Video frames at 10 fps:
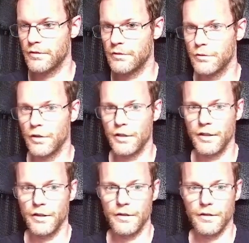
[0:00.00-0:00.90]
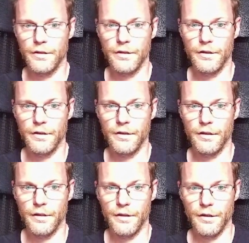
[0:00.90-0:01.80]
really
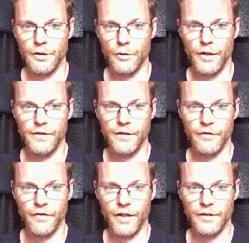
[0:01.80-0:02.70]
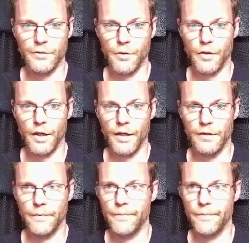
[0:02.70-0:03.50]
crazy effects with that.